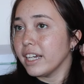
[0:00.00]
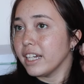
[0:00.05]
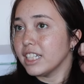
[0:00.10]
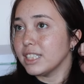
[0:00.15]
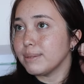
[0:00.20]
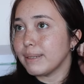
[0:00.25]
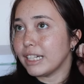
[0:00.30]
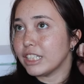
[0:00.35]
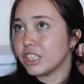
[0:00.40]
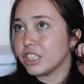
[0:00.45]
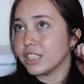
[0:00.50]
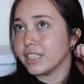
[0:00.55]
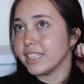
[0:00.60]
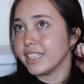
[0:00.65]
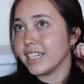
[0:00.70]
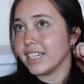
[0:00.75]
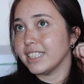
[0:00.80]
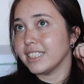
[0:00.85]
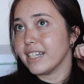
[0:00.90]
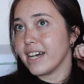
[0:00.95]

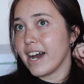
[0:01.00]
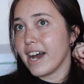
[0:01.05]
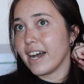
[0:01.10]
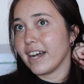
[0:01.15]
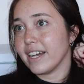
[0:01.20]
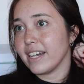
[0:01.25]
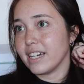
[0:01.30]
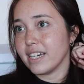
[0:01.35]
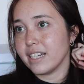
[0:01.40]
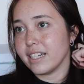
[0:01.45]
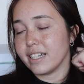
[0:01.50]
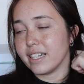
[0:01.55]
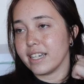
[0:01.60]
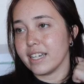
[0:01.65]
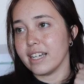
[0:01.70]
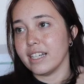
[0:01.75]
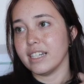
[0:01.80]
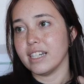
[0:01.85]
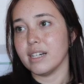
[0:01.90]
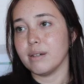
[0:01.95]
especially because I
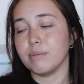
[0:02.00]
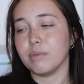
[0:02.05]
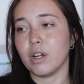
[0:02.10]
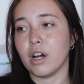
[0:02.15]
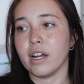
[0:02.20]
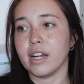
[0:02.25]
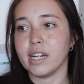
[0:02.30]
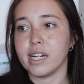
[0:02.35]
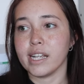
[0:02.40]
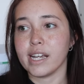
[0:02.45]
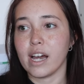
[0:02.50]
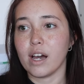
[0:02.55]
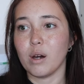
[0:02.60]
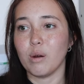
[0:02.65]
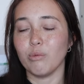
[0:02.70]
end up not eating at